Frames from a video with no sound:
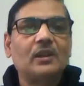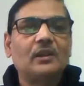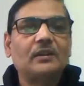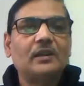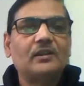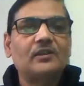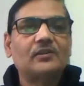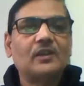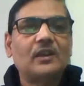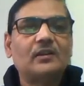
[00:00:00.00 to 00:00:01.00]
that is
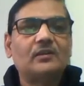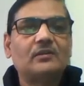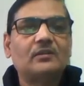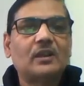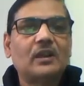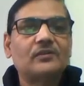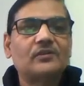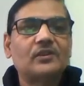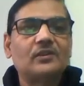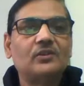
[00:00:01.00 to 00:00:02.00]
at
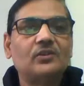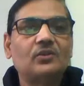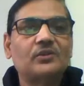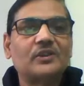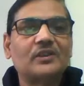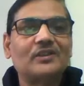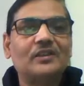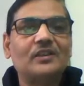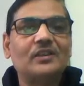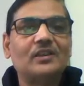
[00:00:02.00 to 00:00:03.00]
constant, 16
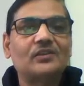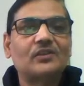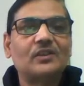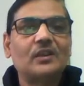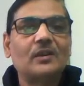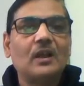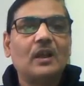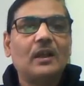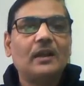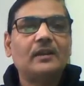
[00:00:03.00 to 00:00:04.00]
degrees C
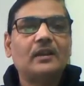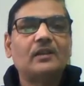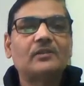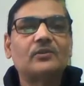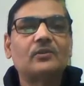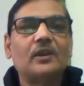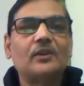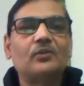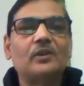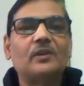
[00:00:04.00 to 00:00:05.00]
and also at
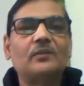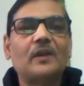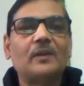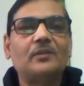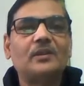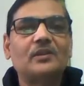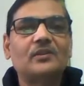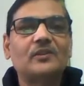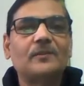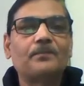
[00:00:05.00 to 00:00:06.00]
25 degrees C.